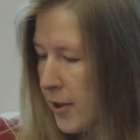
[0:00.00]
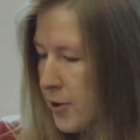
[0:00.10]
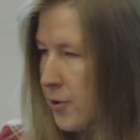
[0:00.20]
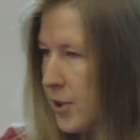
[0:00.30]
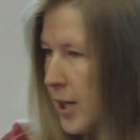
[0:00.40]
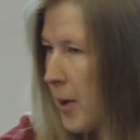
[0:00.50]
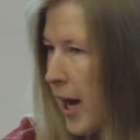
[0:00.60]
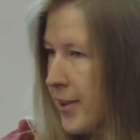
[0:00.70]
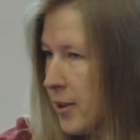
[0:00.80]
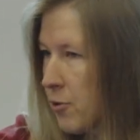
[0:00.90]
do some
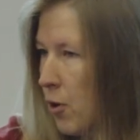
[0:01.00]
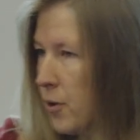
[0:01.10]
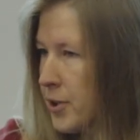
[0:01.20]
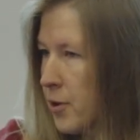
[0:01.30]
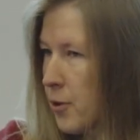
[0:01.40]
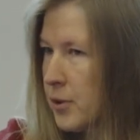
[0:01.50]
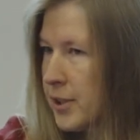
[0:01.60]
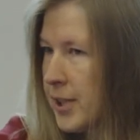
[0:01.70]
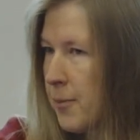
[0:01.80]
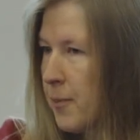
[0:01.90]
other roles.
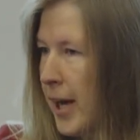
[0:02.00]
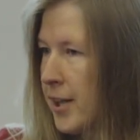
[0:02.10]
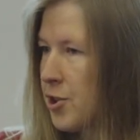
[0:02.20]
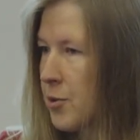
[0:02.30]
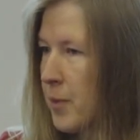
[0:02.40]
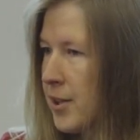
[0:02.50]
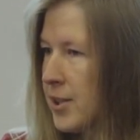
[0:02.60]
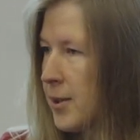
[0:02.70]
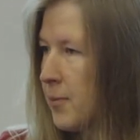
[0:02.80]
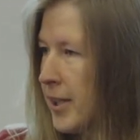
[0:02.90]
So team
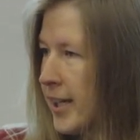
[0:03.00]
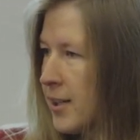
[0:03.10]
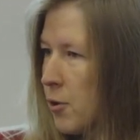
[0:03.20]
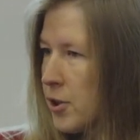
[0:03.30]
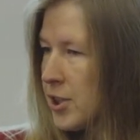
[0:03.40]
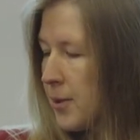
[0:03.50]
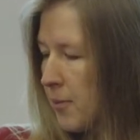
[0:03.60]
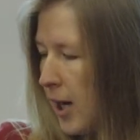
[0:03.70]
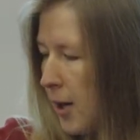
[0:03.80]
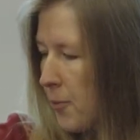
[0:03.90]
management, team lead, or
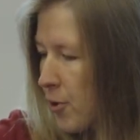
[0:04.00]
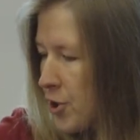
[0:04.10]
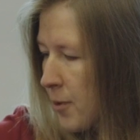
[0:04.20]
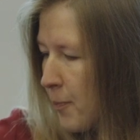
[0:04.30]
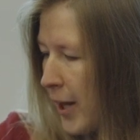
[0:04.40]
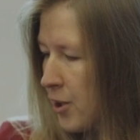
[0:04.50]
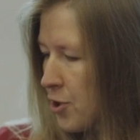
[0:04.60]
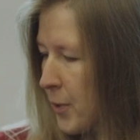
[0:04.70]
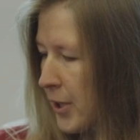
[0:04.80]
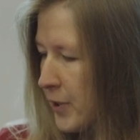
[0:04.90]
team project
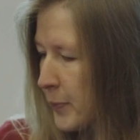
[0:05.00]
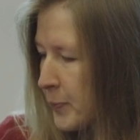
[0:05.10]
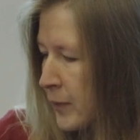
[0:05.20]
management.